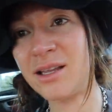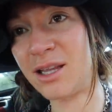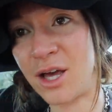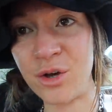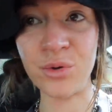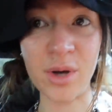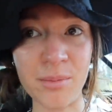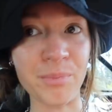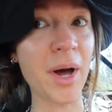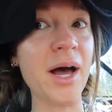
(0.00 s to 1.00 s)
low
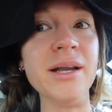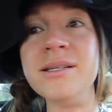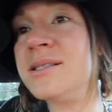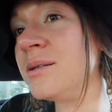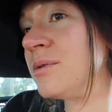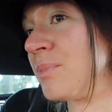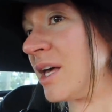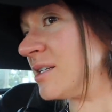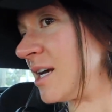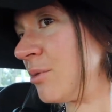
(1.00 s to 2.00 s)
bun,
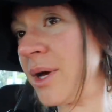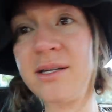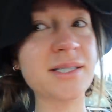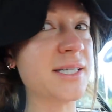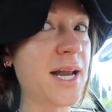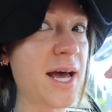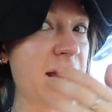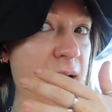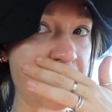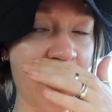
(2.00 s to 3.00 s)
pigtail buns
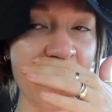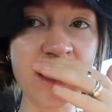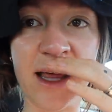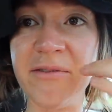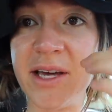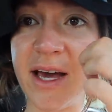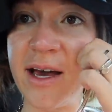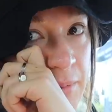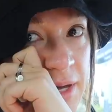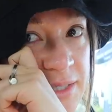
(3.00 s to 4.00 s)
today. I'm kind of loving
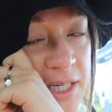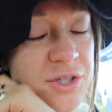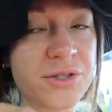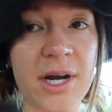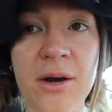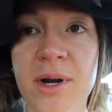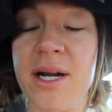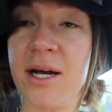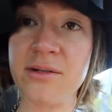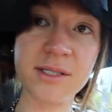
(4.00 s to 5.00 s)
it. My extensions are out right
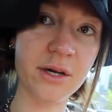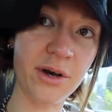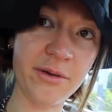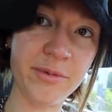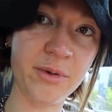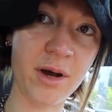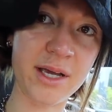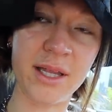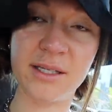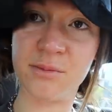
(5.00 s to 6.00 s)
now, so I've been
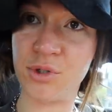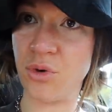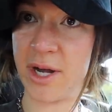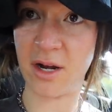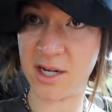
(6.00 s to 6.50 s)
rocking like some short hair